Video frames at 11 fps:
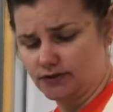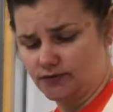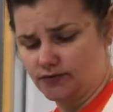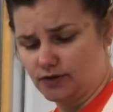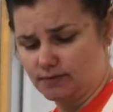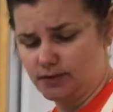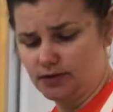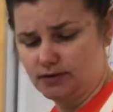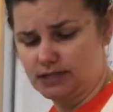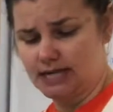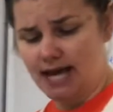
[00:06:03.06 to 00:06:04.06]
and
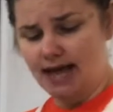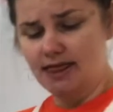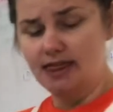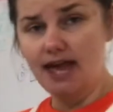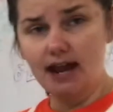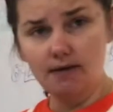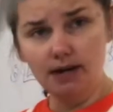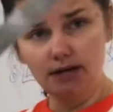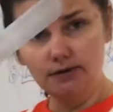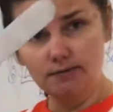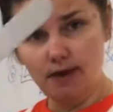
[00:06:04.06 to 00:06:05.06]
foremost. Then I'm gonna
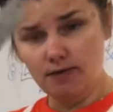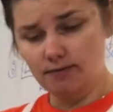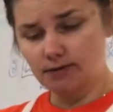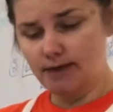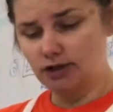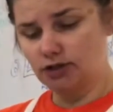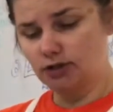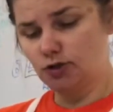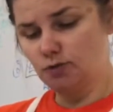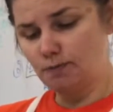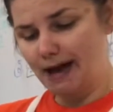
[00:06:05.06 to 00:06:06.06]
use my rubber spatula
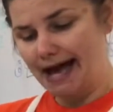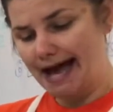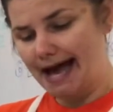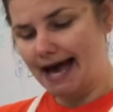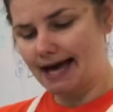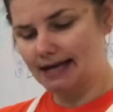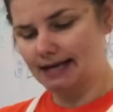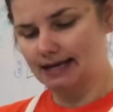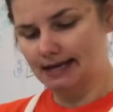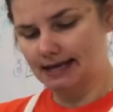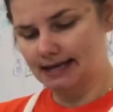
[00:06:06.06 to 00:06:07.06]
to pack
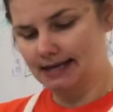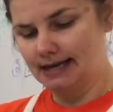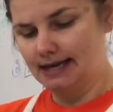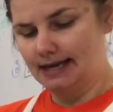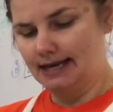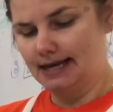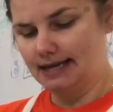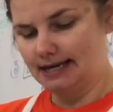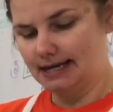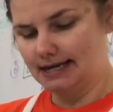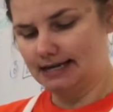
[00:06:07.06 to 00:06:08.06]

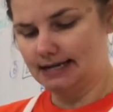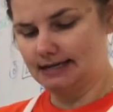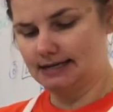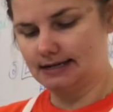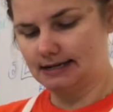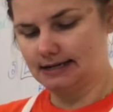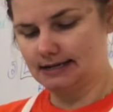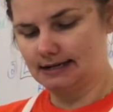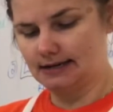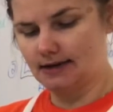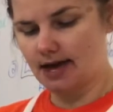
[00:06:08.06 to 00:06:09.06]
it in,
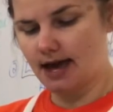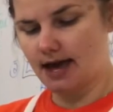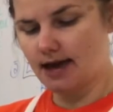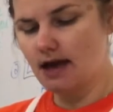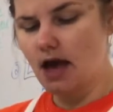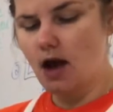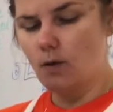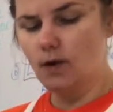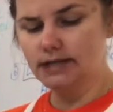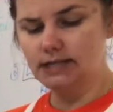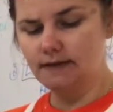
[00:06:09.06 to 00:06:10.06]
okay?
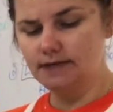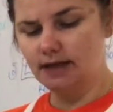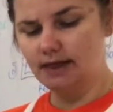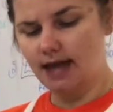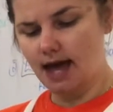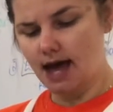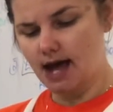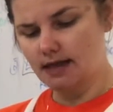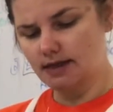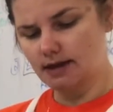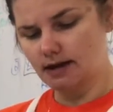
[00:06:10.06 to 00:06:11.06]
Once I've done
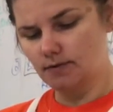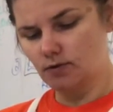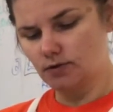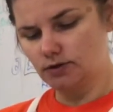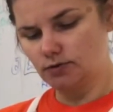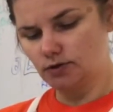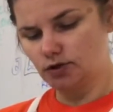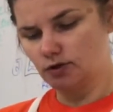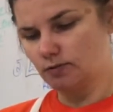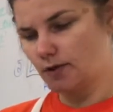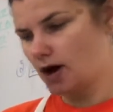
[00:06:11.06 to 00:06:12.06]
that, then I'm going to
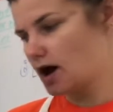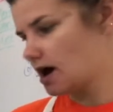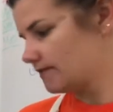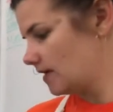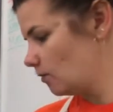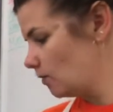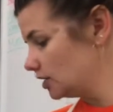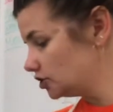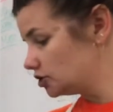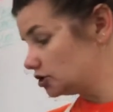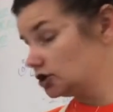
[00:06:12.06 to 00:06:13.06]
scoop off. And what
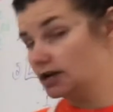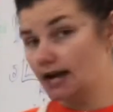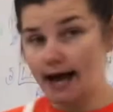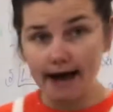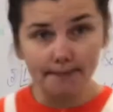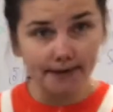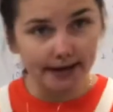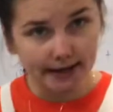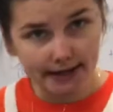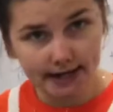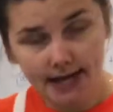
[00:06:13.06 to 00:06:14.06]
should
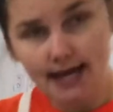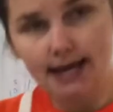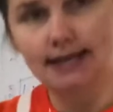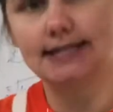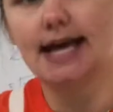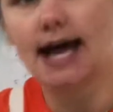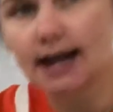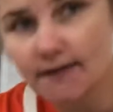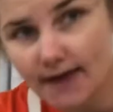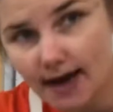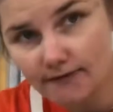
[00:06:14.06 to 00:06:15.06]
happen is that
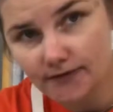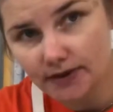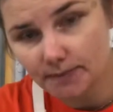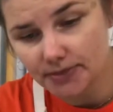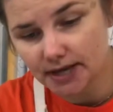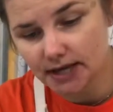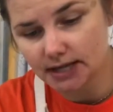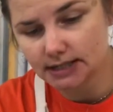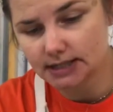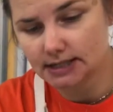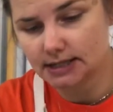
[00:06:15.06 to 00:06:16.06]
if I flip
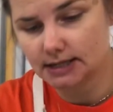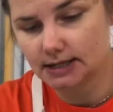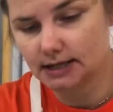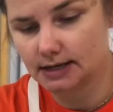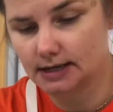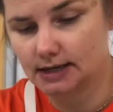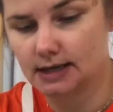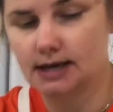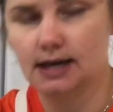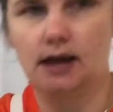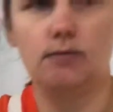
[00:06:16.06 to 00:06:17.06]
this, it